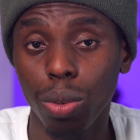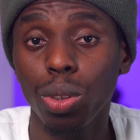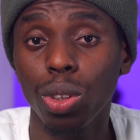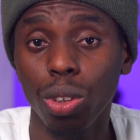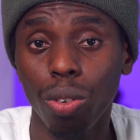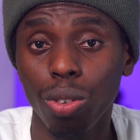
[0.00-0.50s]
those
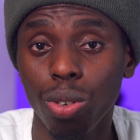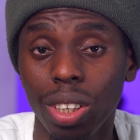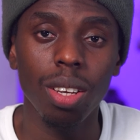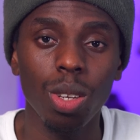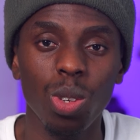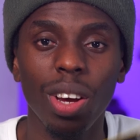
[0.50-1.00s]
softwares.
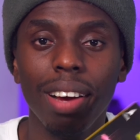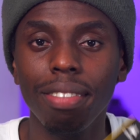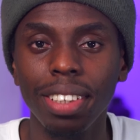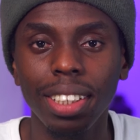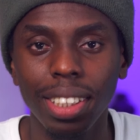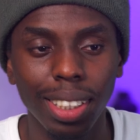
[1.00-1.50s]
So
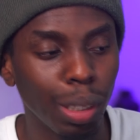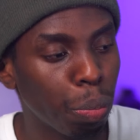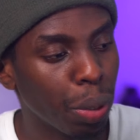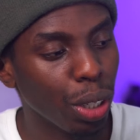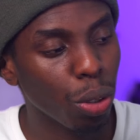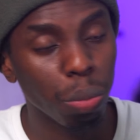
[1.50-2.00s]
having this
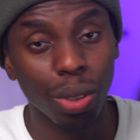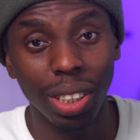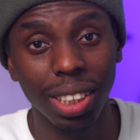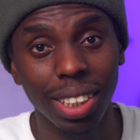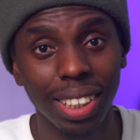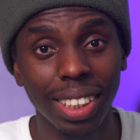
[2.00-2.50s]
paired up with
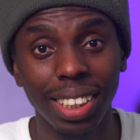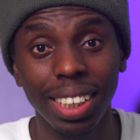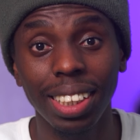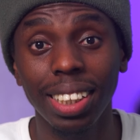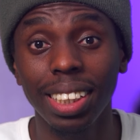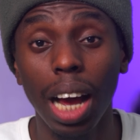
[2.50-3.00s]
this
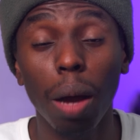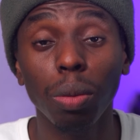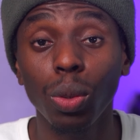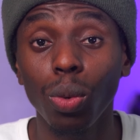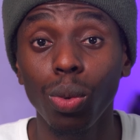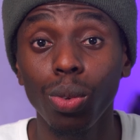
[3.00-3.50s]
is
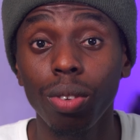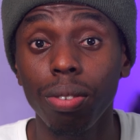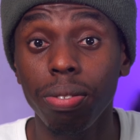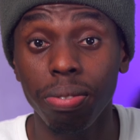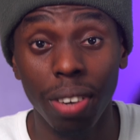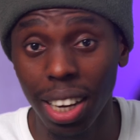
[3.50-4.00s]
absolute
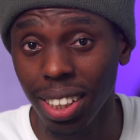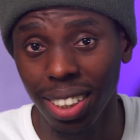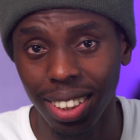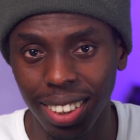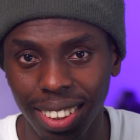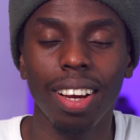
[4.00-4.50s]

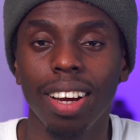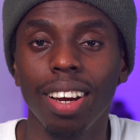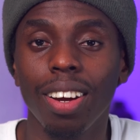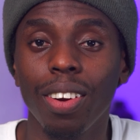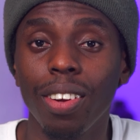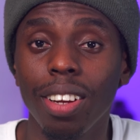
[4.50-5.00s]
fire.
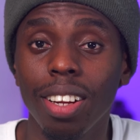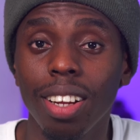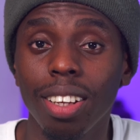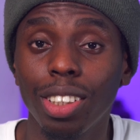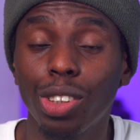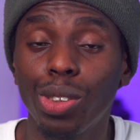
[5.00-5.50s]

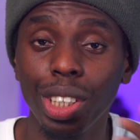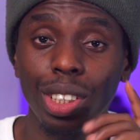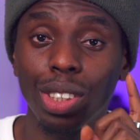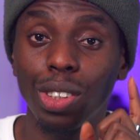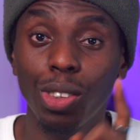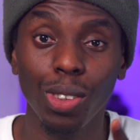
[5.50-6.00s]
Straight
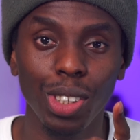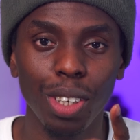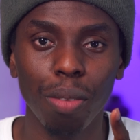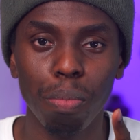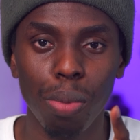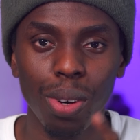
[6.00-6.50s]
to the
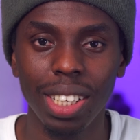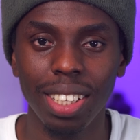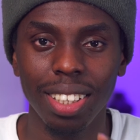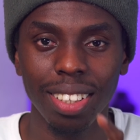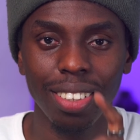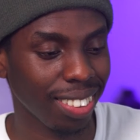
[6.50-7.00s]

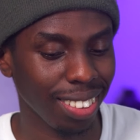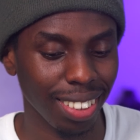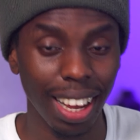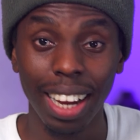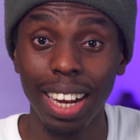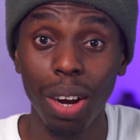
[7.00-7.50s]
unboxing.
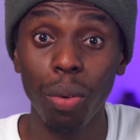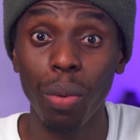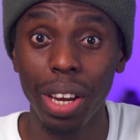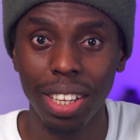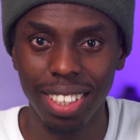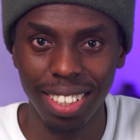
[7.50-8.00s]
I can't
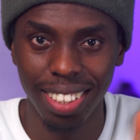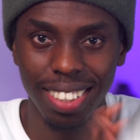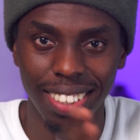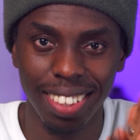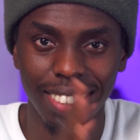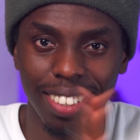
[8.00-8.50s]
wait
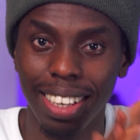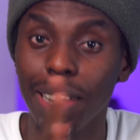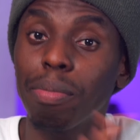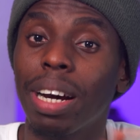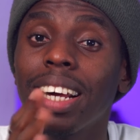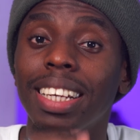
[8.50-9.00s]
to
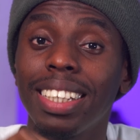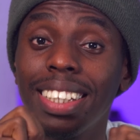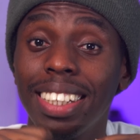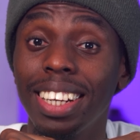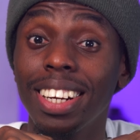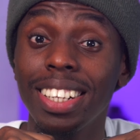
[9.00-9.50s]
get my hands
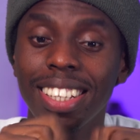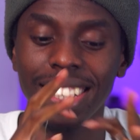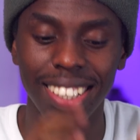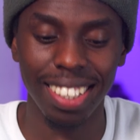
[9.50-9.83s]
dirty.